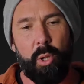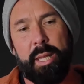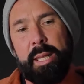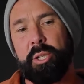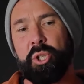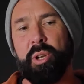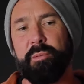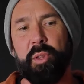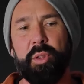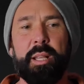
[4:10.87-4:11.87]
Each of
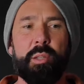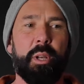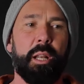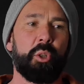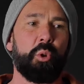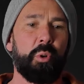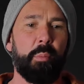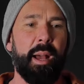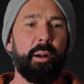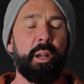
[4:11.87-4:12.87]
the things that we're going to talk
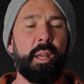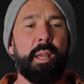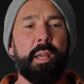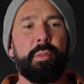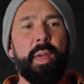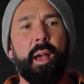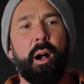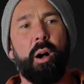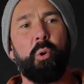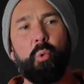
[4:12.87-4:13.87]
about, there
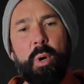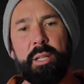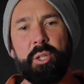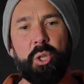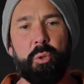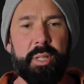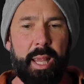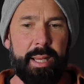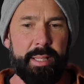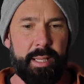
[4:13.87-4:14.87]
are always use
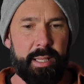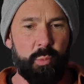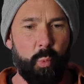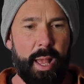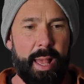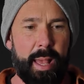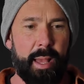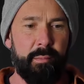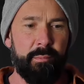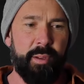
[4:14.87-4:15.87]
cases
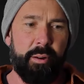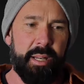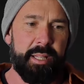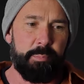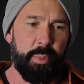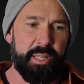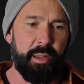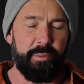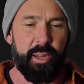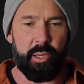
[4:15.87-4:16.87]
where very
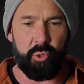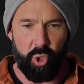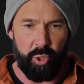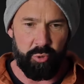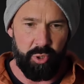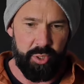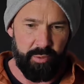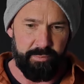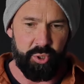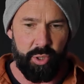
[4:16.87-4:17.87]
specific genres
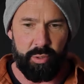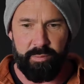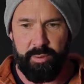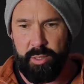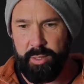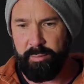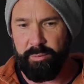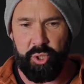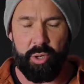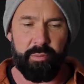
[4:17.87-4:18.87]
of
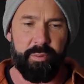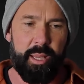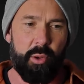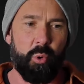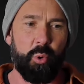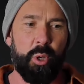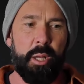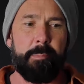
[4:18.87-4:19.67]
photography or